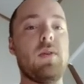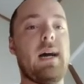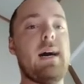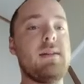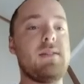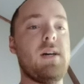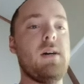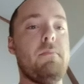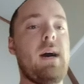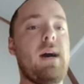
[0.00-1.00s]
the Hunter
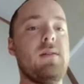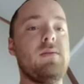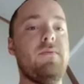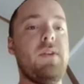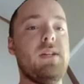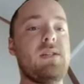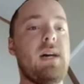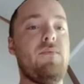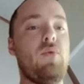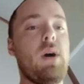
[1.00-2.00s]
and parts of New
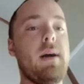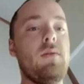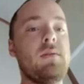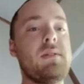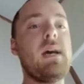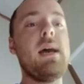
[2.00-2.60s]
South Wales